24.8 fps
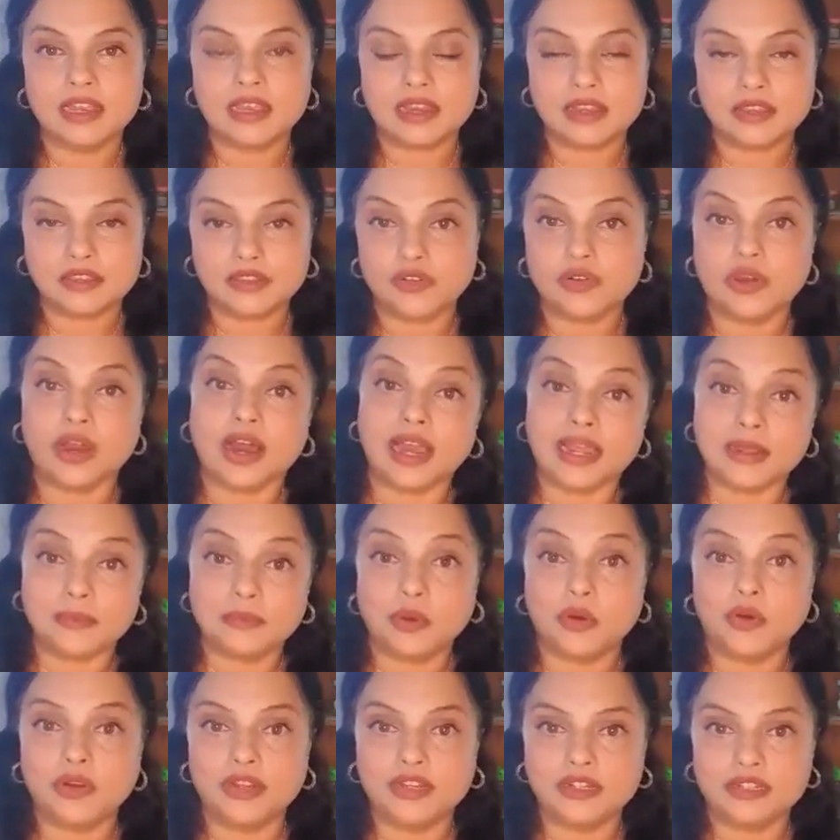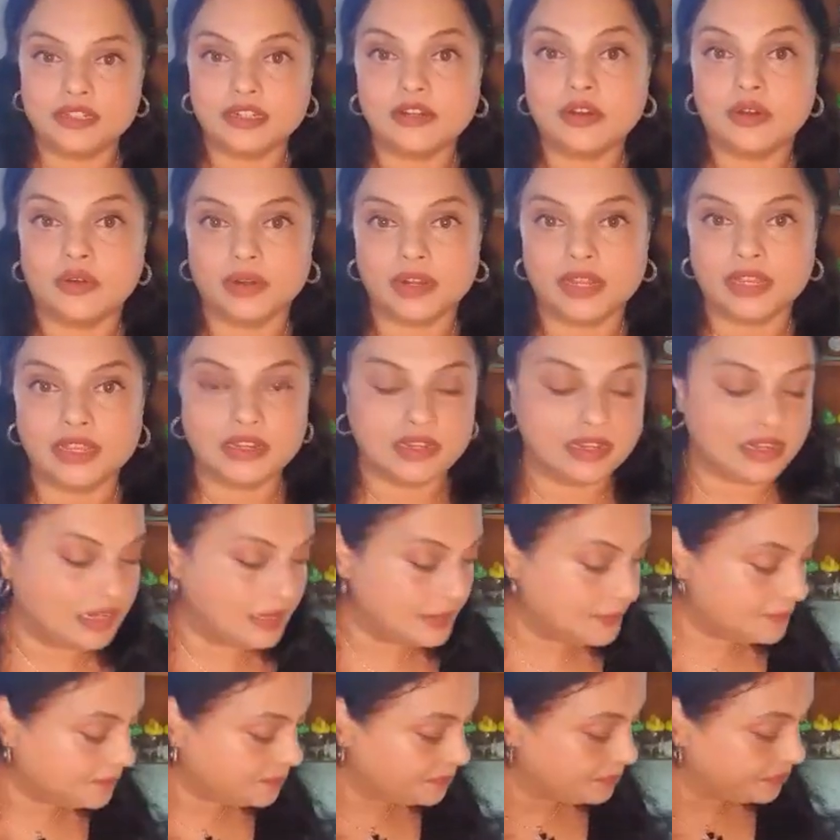you can eyeball it accordingly.
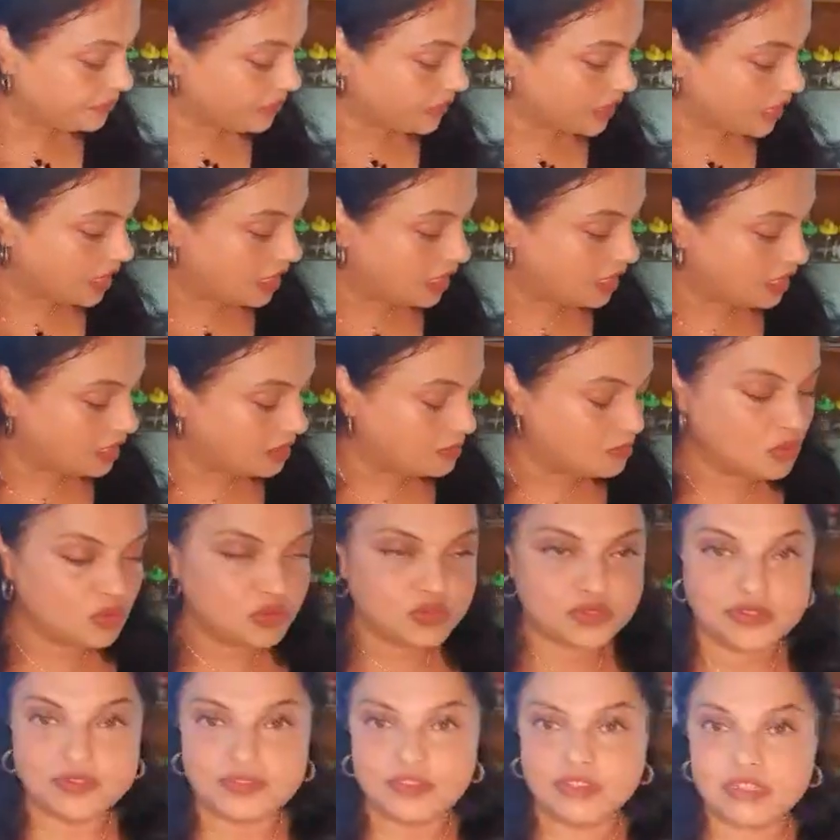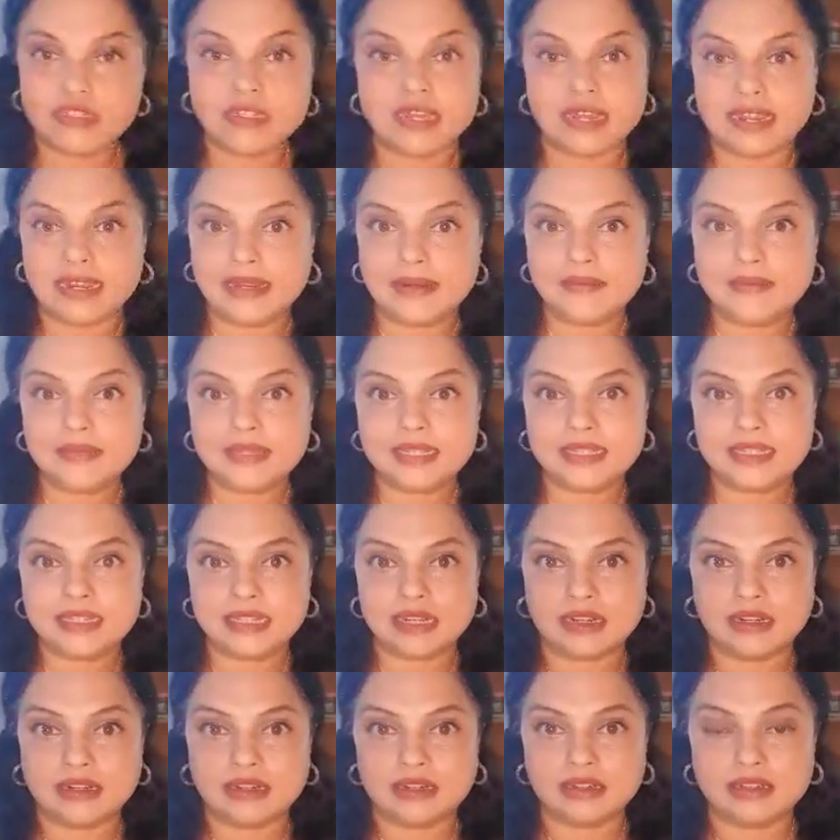Most of the times
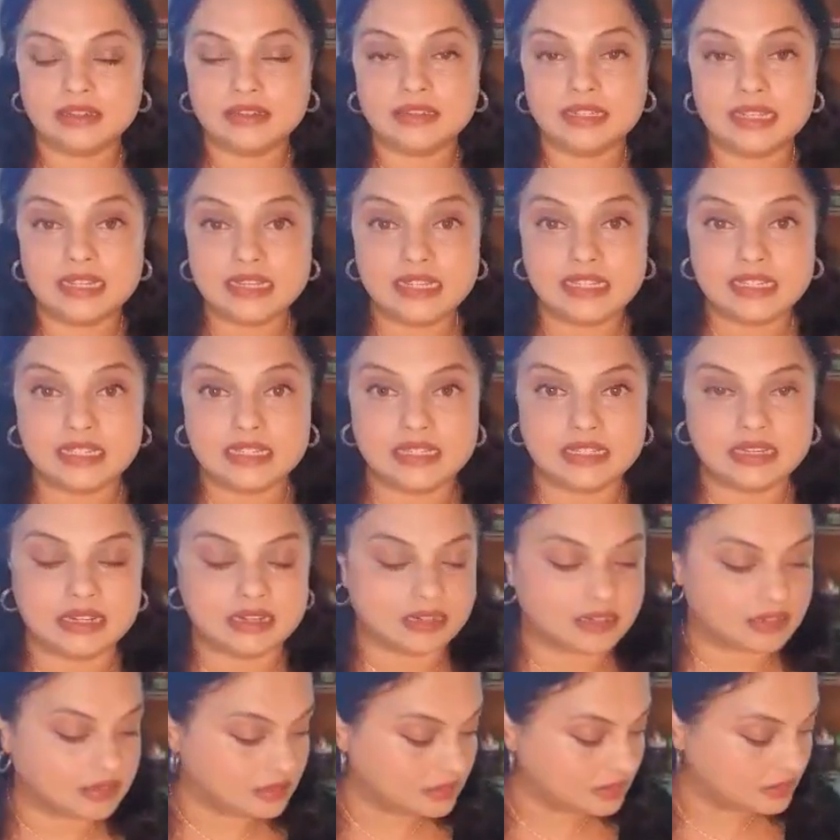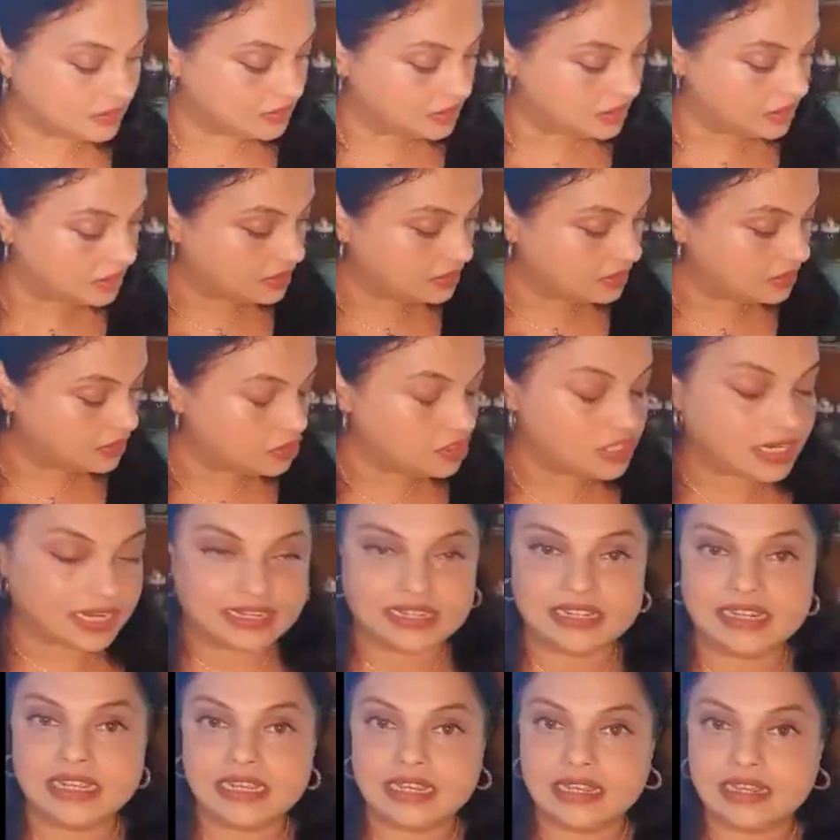this
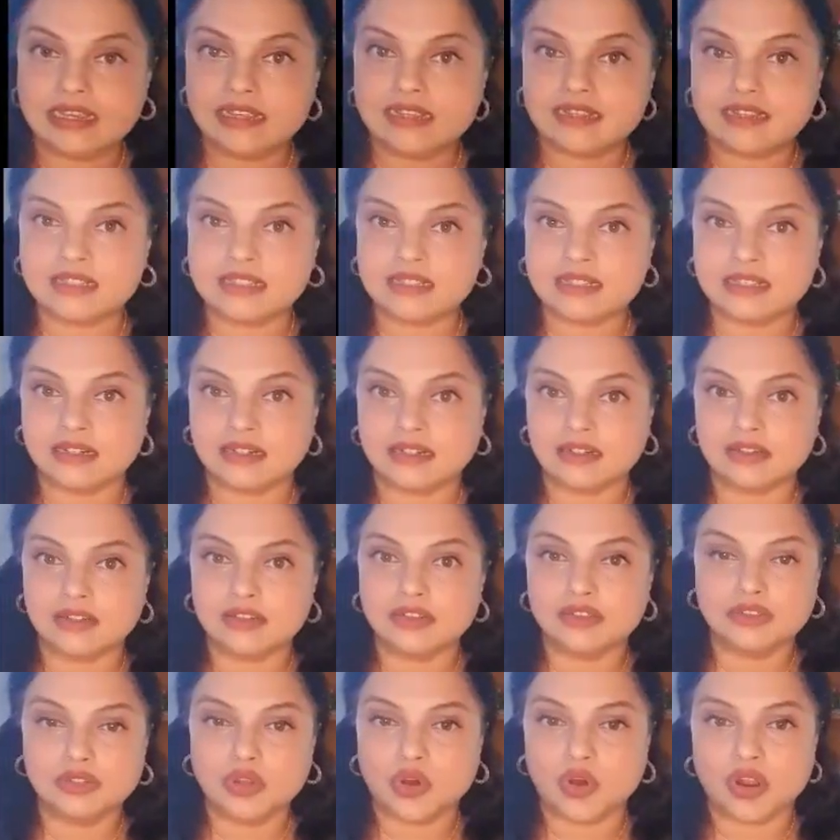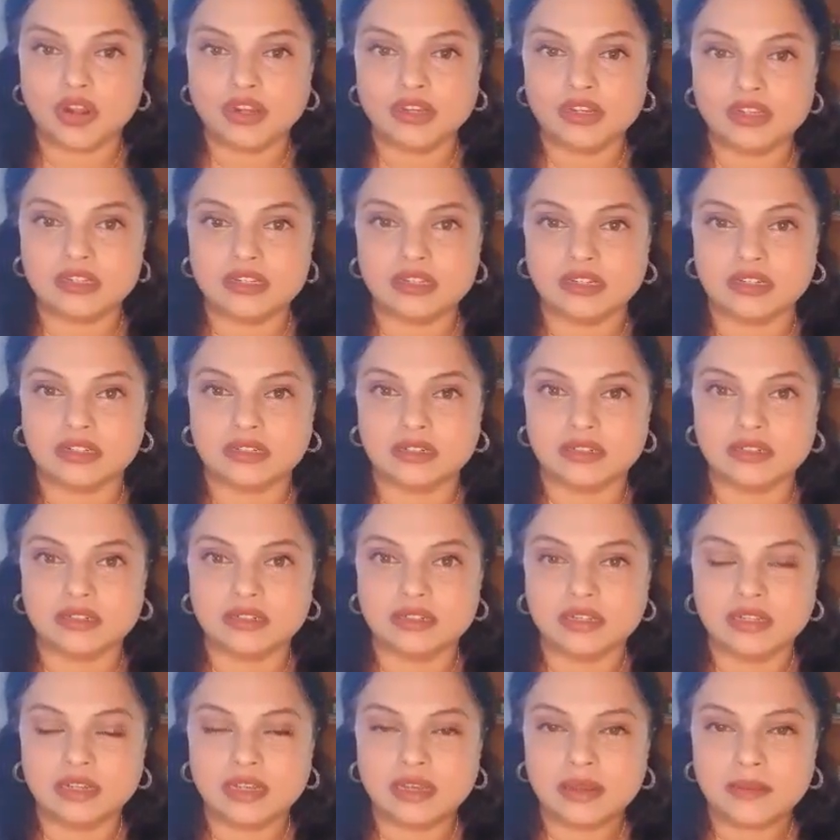chutney is not
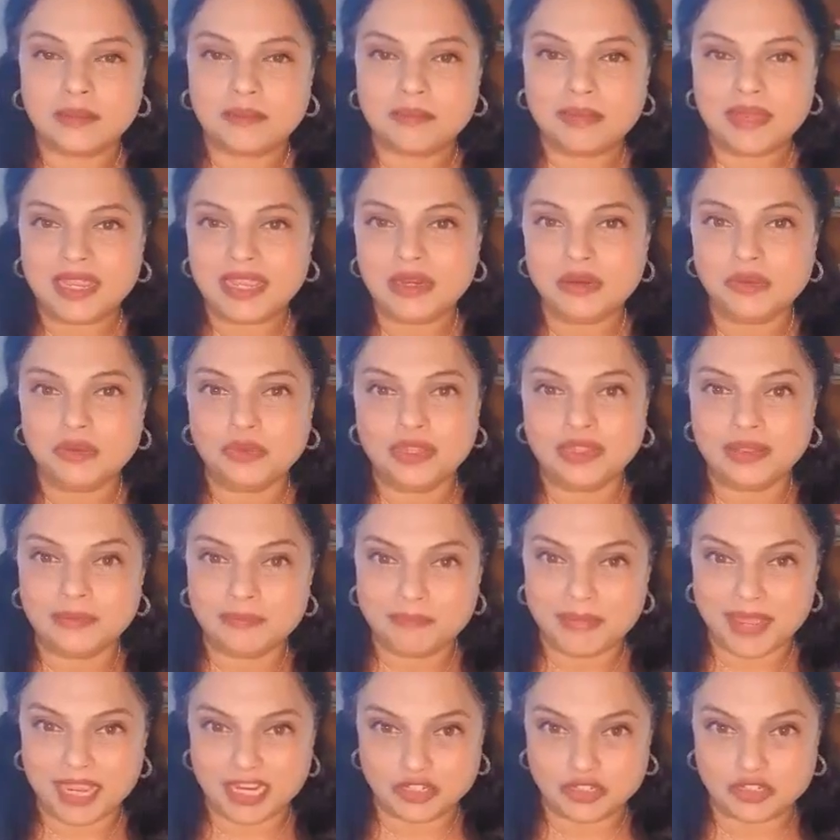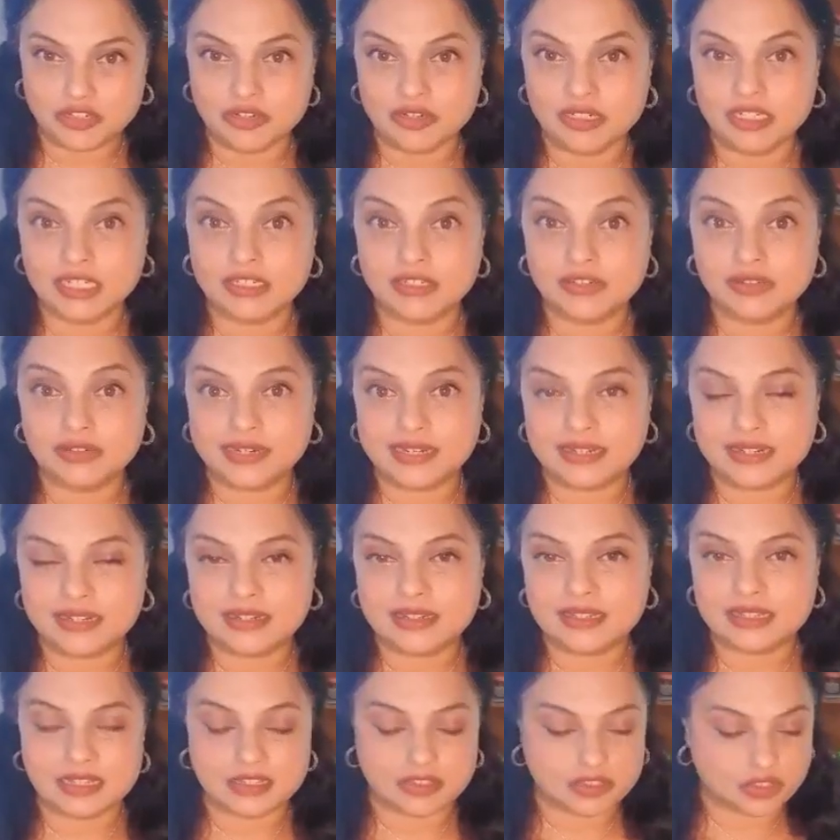made with measured
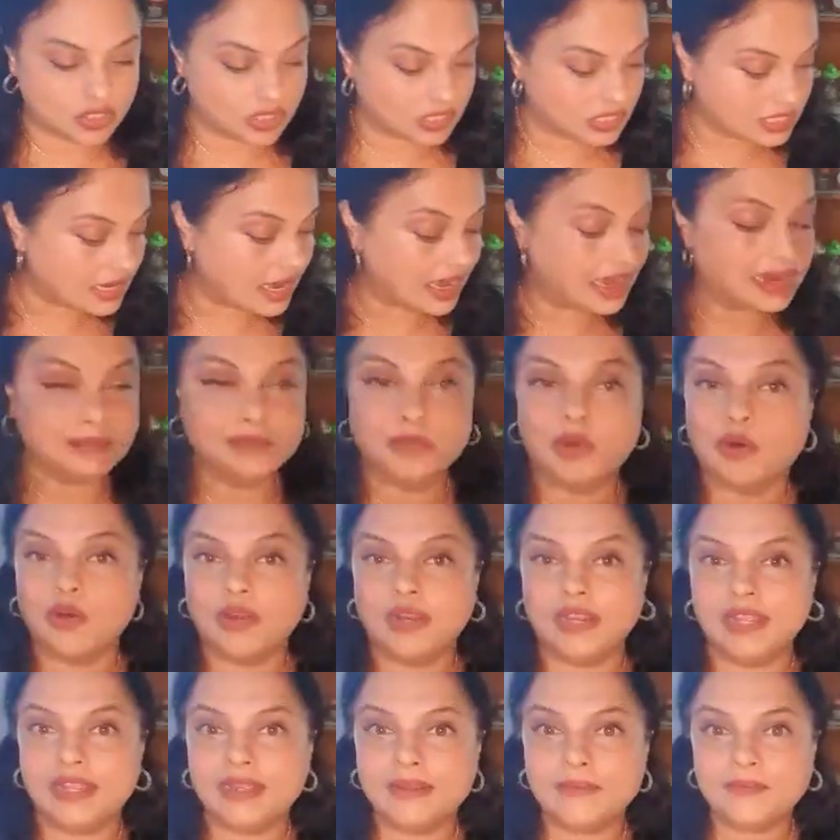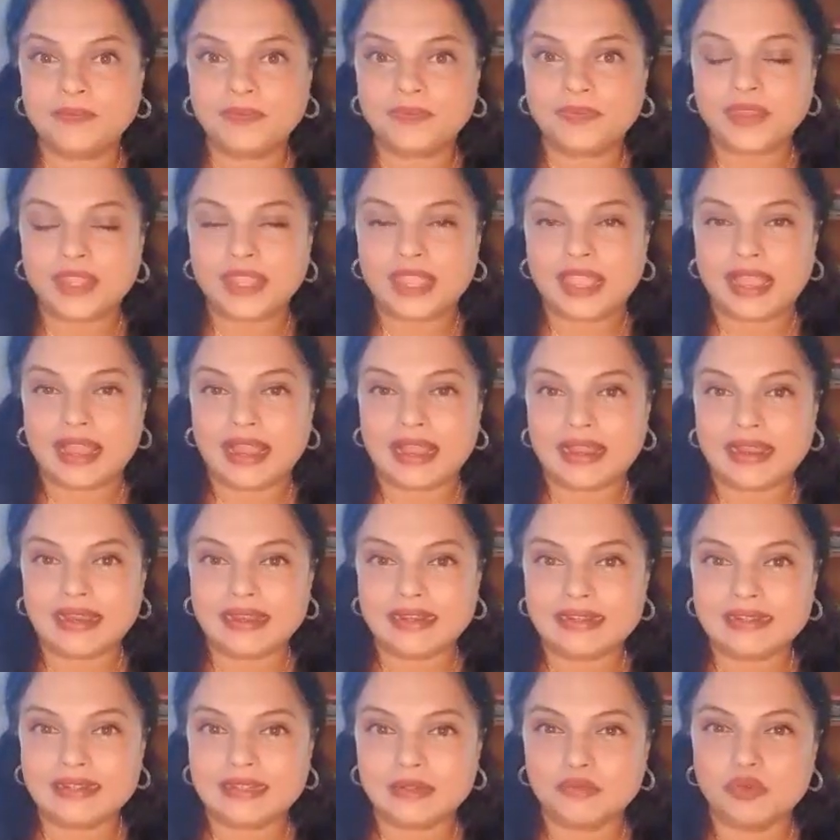ingredients, it's just eyeballing, and
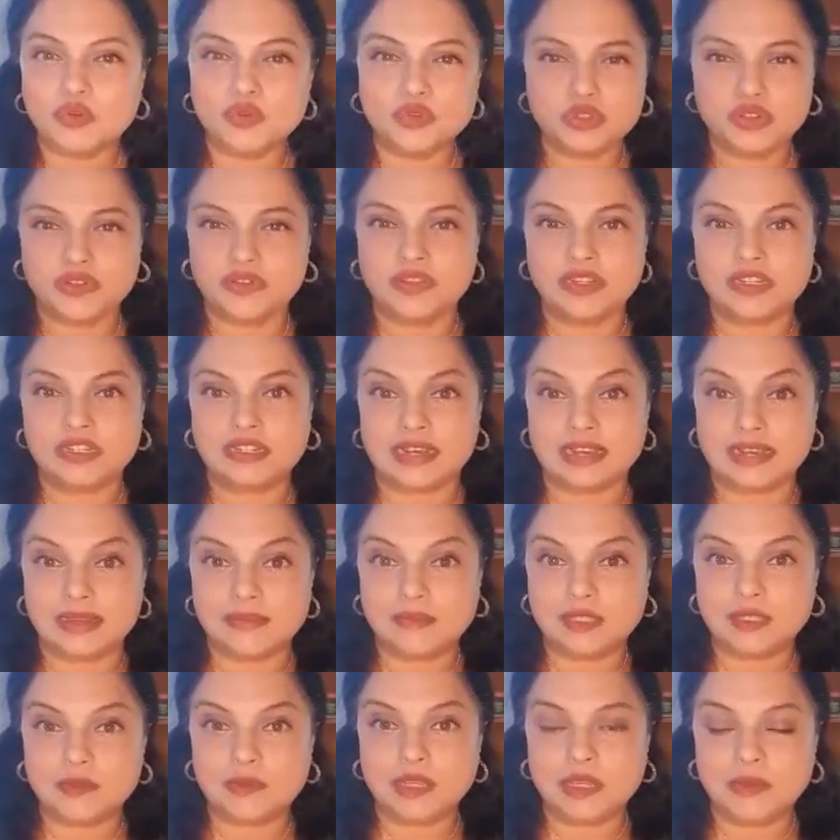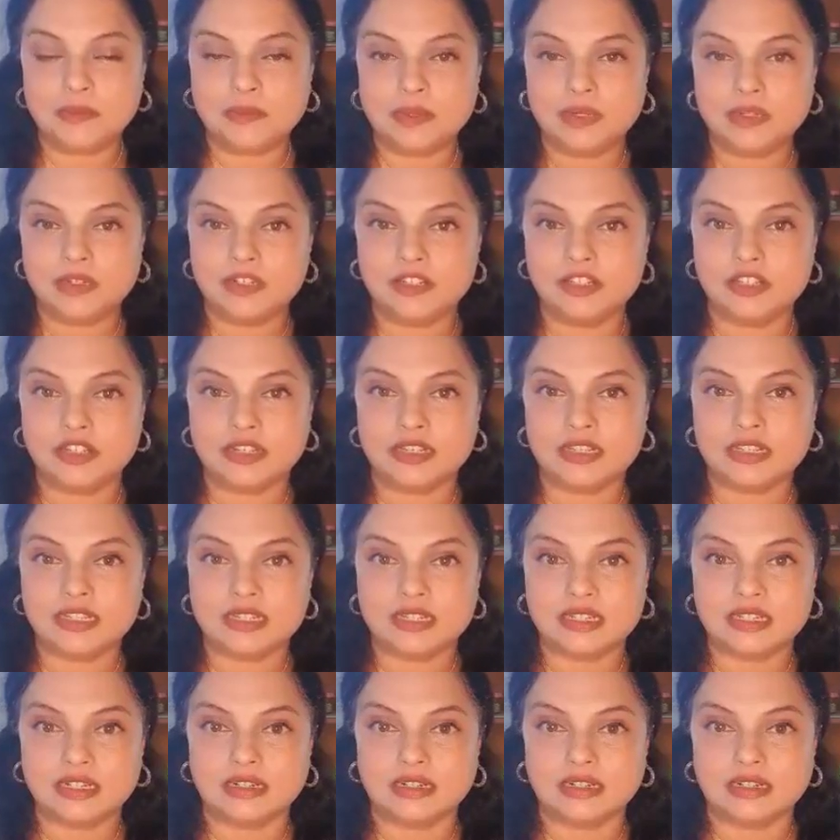most of the times people just